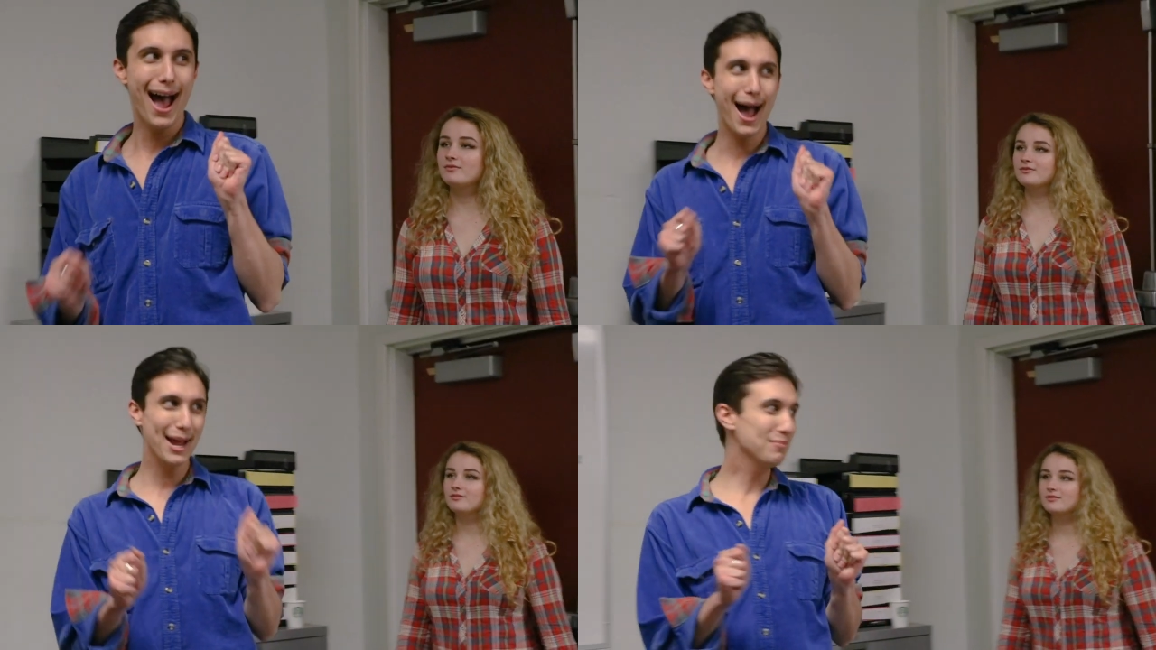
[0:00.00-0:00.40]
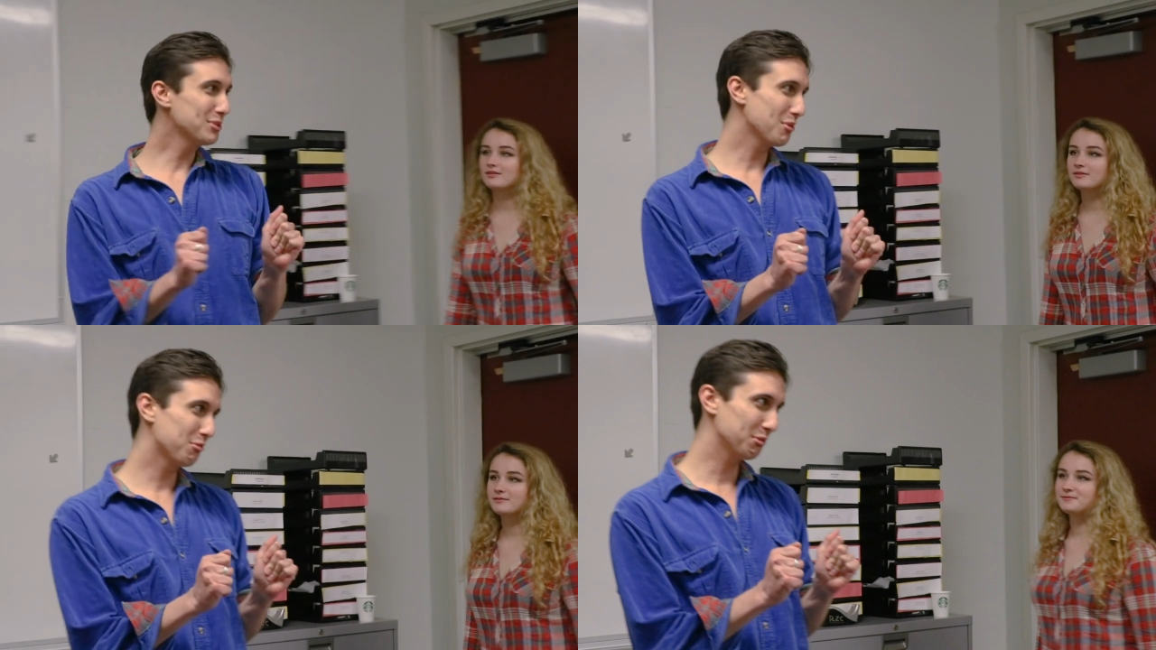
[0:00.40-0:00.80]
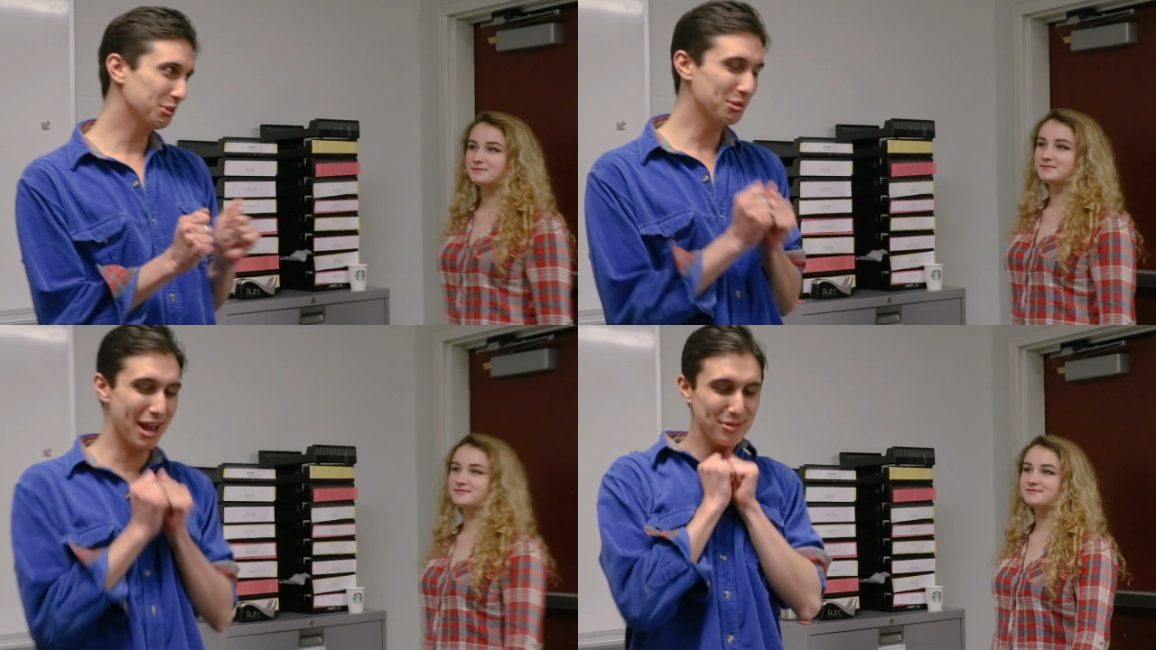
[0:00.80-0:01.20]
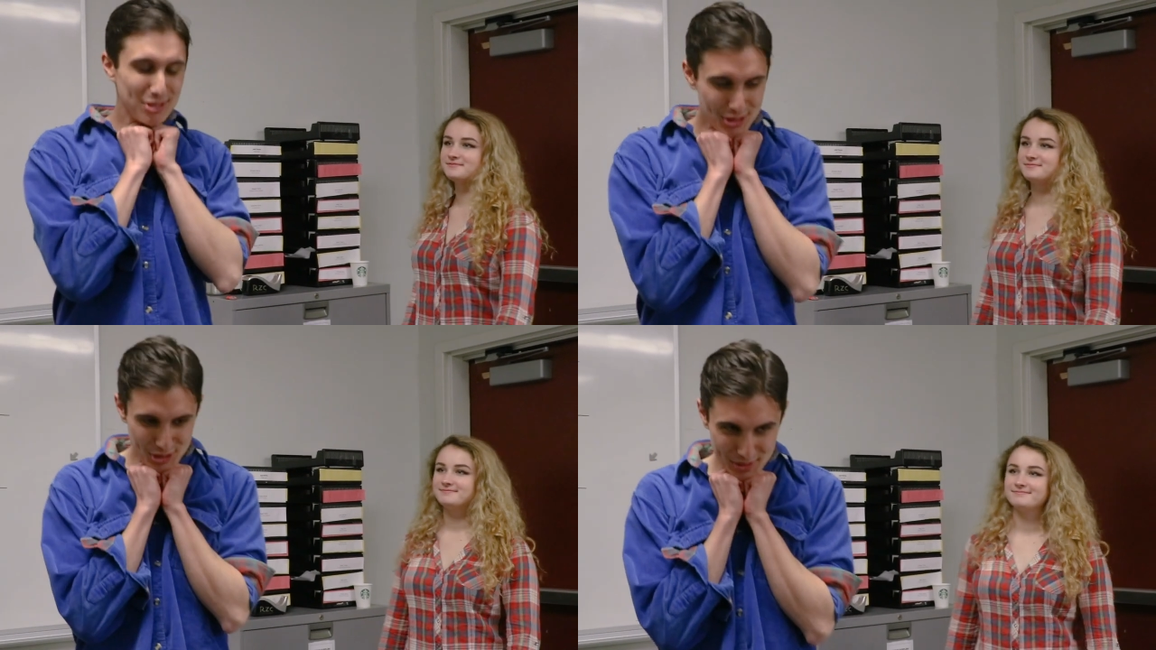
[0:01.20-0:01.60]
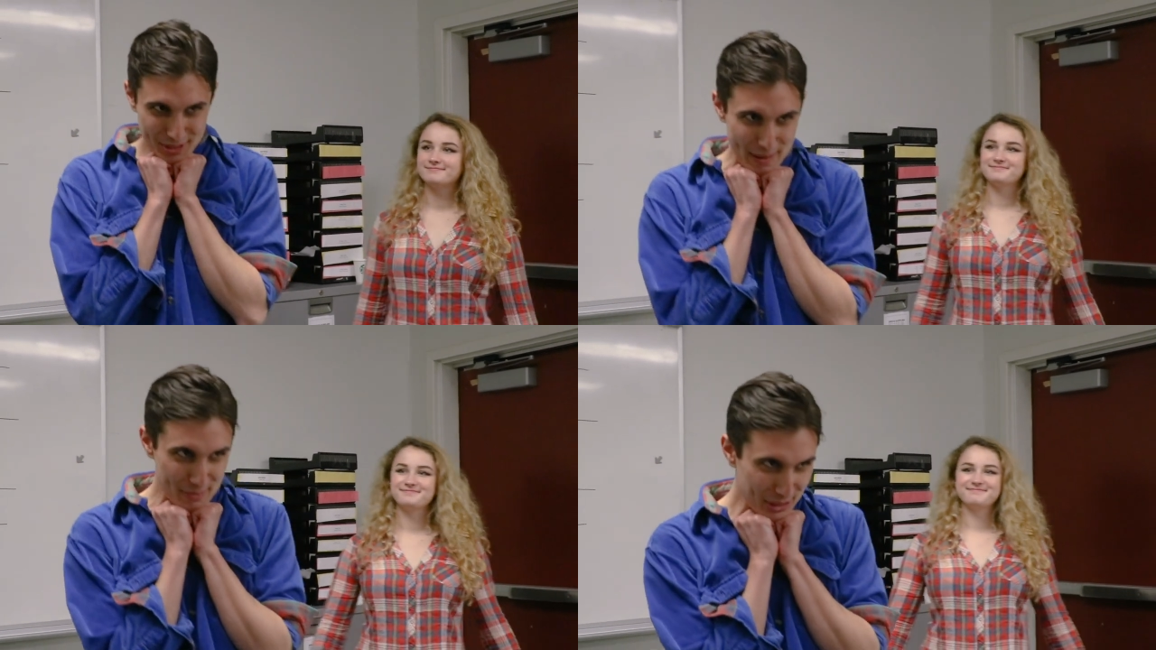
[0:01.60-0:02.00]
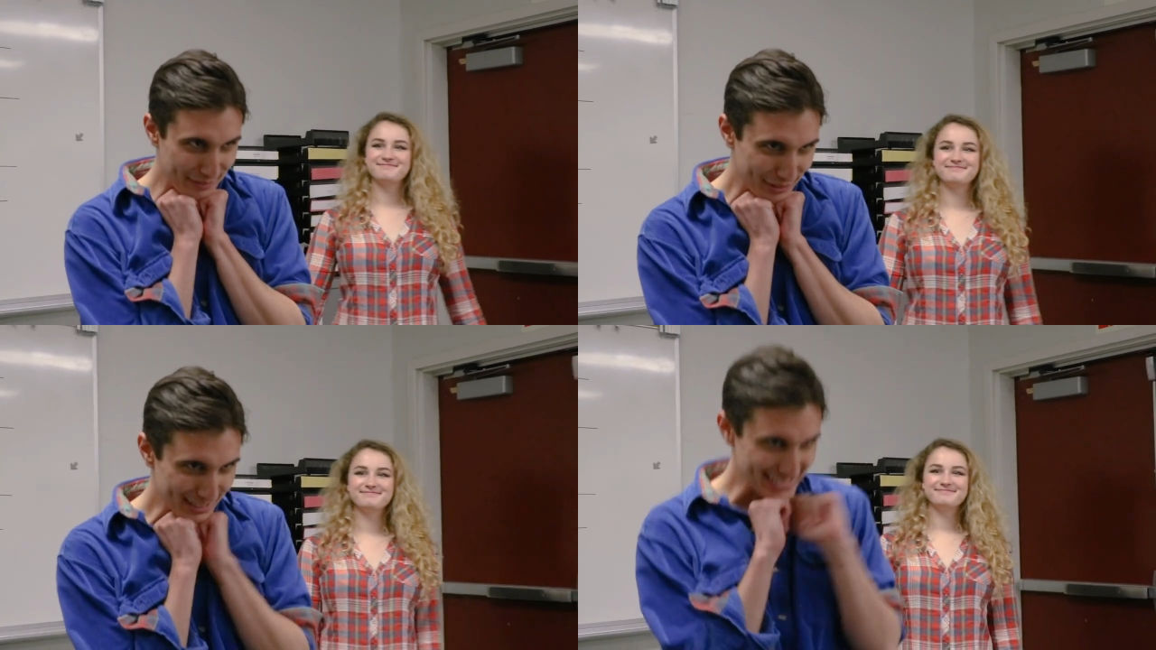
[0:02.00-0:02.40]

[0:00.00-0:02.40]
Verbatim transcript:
Speaker 1: I am so thrilled to announce the newest member of our